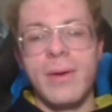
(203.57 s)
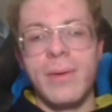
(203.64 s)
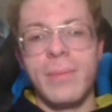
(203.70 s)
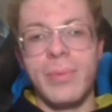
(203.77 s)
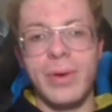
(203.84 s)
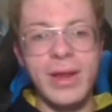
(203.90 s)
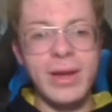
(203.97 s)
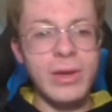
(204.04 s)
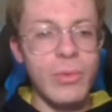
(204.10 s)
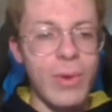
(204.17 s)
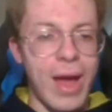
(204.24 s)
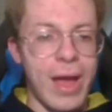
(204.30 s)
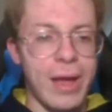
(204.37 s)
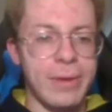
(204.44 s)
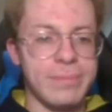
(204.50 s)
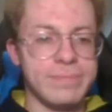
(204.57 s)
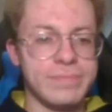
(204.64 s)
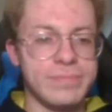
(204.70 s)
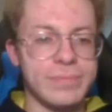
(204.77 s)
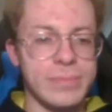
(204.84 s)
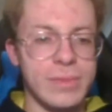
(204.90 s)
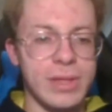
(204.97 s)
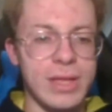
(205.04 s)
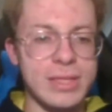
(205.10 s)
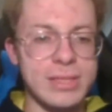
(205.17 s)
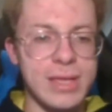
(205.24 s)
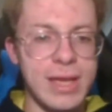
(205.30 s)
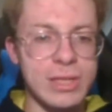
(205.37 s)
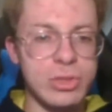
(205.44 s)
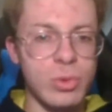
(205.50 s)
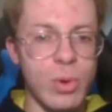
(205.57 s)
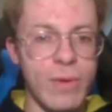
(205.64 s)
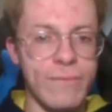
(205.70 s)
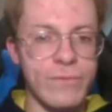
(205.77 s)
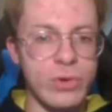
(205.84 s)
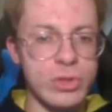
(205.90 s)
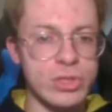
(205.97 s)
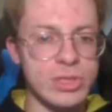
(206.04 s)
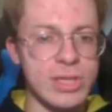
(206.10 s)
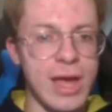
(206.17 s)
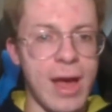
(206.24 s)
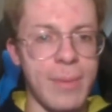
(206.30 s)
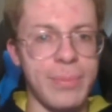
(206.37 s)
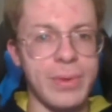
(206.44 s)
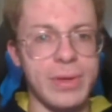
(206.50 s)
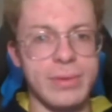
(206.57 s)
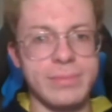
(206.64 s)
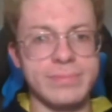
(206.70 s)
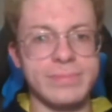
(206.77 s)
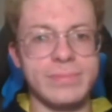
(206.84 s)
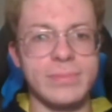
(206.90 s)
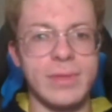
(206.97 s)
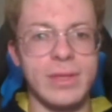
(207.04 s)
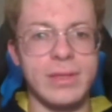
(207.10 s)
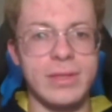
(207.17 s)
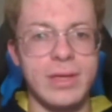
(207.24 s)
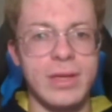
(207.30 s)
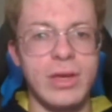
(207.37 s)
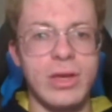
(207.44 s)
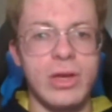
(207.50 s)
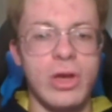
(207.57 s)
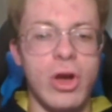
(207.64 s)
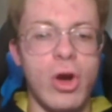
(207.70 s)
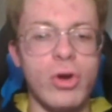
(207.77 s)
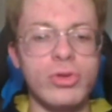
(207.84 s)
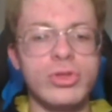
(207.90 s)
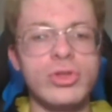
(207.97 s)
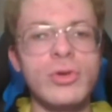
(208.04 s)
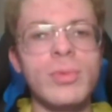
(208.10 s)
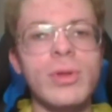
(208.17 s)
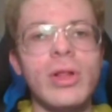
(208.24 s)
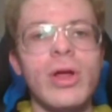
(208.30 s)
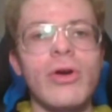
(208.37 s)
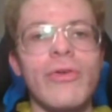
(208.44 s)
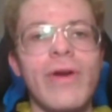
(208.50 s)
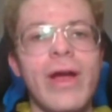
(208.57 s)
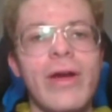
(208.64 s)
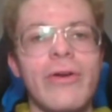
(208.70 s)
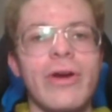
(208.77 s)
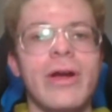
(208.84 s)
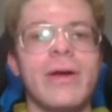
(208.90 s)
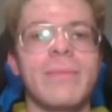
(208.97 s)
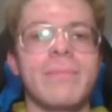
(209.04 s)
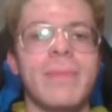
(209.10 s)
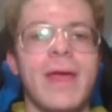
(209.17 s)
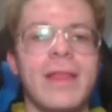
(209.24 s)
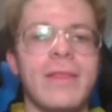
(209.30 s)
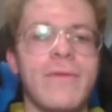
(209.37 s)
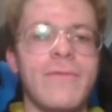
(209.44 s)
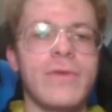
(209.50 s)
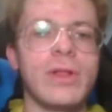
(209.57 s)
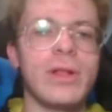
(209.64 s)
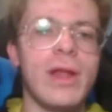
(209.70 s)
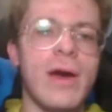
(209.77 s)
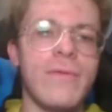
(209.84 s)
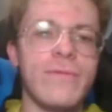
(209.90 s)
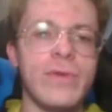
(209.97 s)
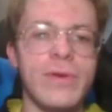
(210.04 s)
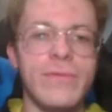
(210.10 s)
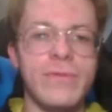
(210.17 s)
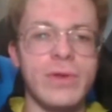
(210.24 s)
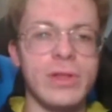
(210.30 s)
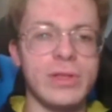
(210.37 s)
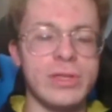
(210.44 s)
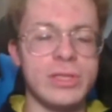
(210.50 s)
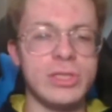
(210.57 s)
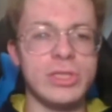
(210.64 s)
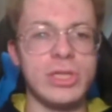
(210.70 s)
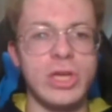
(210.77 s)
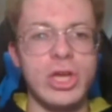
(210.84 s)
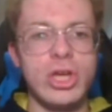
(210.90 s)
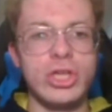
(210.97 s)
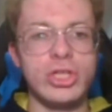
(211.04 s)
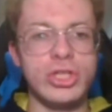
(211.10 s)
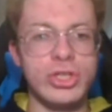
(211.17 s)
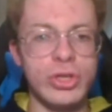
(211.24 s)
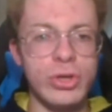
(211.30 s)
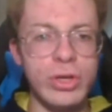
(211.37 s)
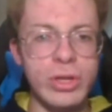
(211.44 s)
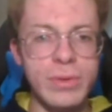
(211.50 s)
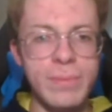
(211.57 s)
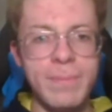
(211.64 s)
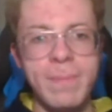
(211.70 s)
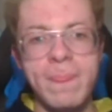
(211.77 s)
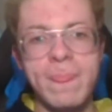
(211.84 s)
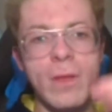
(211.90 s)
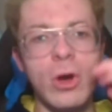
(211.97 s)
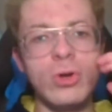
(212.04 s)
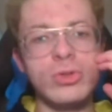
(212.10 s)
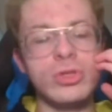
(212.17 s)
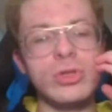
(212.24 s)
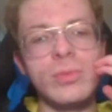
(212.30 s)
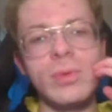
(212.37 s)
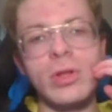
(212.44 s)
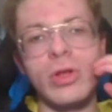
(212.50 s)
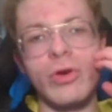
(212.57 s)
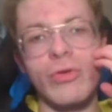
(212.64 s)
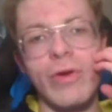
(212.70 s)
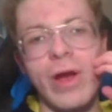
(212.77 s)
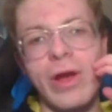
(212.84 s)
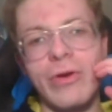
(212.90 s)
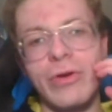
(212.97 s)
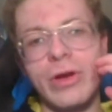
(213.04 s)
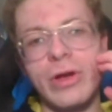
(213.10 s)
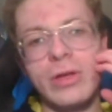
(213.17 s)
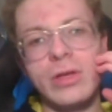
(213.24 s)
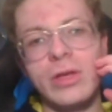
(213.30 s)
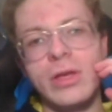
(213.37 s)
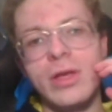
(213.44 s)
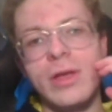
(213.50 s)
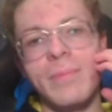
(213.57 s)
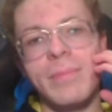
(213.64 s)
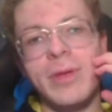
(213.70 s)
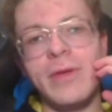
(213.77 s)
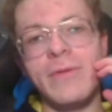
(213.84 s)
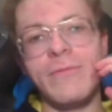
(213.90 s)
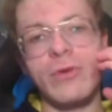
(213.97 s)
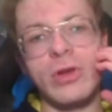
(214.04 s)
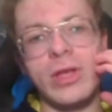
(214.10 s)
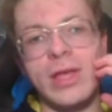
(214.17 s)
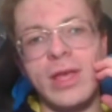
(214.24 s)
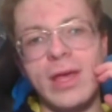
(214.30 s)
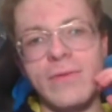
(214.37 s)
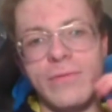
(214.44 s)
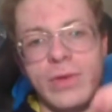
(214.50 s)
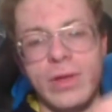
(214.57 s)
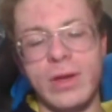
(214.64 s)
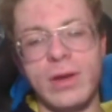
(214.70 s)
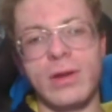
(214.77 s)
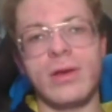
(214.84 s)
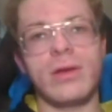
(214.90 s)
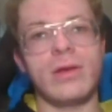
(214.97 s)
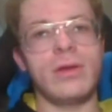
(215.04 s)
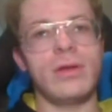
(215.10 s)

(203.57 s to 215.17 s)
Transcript: But anyway, let's get to our first topic. Odubel Herrera and the Philadelphia Phillies. Should Odubel Herrera be forgiven